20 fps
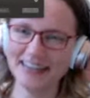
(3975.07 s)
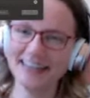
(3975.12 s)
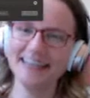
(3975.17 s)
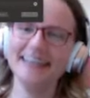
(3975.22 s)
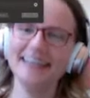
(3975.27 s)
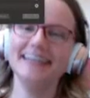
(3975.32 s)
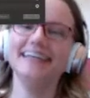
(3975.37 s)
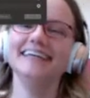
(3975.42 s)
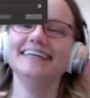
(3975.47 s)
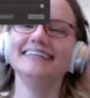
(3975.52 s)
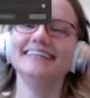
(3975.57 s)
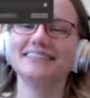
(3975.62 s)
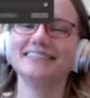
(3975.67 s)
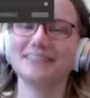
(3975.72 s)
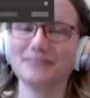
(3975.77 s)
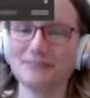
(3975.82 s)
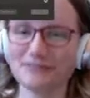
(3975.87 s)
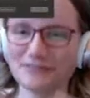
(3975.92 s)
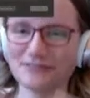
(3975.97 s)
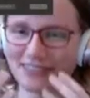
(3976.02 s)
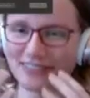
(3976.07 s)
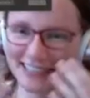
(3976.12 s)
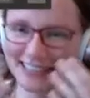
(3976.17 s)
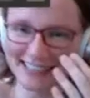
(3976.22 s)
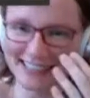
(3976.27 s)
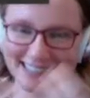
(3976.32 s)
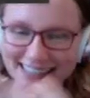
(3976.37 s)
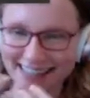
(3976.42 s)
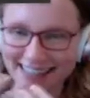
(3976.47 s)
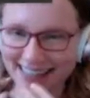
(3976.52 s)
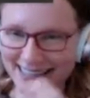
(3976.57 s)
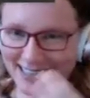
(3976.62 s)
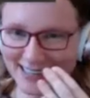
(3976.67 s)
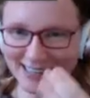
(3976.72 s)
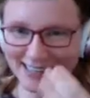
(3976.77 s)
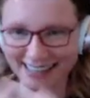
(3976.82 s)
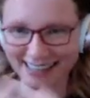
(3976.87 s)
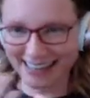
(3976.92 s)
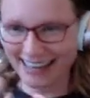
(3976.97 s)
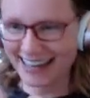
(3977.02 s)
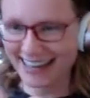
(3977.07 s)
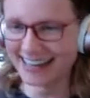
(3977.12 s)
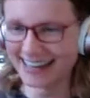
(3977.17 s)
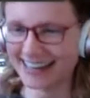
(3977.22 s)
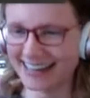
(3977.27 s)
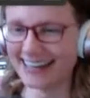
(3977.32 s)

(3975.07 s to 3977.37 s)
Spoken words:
Did you feel anything?